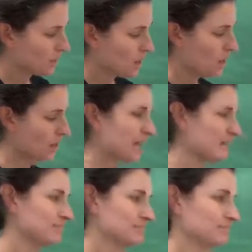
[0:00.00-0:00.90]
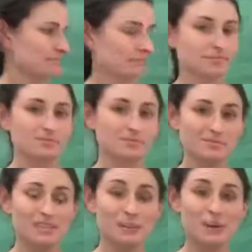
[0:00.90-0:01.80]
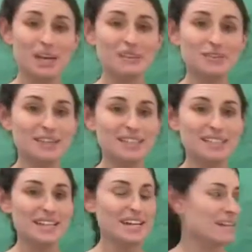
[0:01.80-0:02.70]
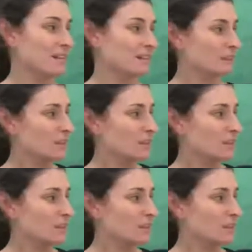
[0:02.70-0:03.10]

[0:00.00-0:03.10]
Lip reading: Okay, we have green now.